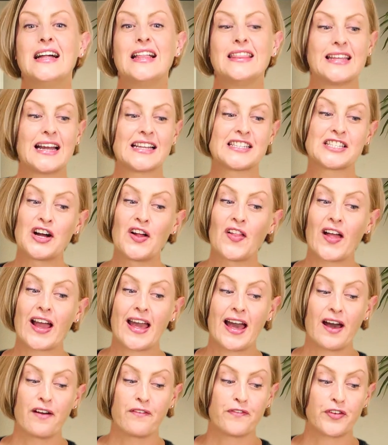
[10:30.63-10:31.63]
That's all I
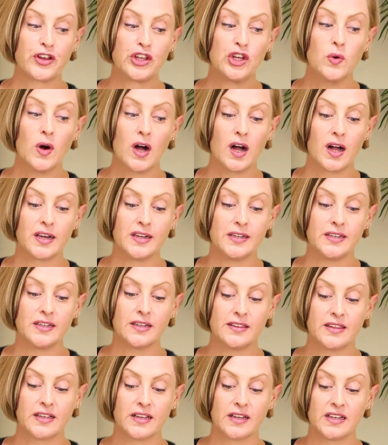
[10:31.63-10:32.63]
have for you on
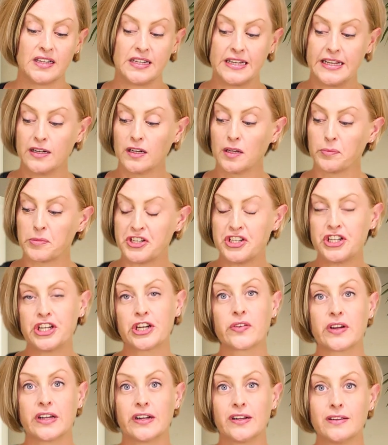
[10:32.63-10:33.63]
the needle
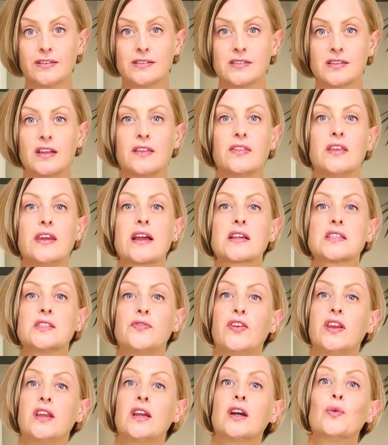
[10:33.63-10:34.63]
materials. In the next
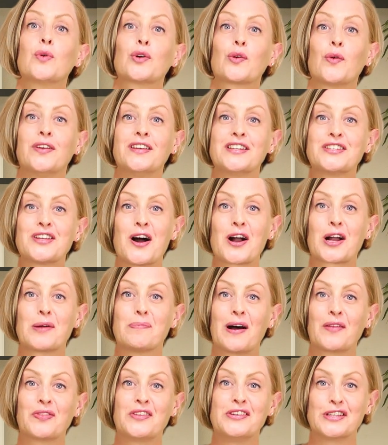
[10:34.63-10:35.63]
video, we're going to talk
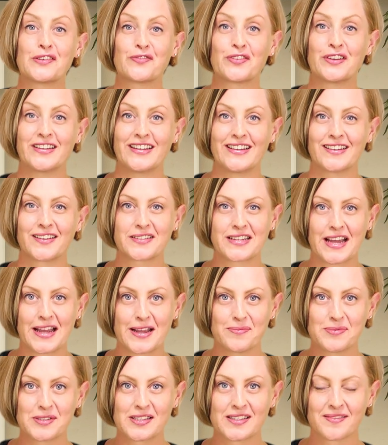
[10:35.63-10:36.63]
about the different needle
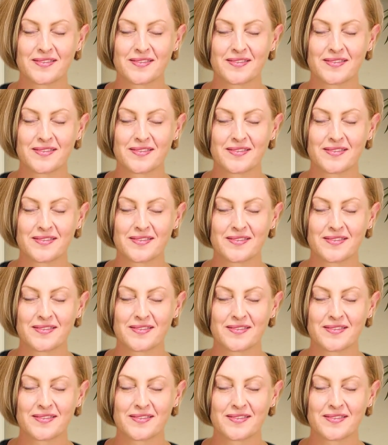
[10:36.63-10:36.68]
types.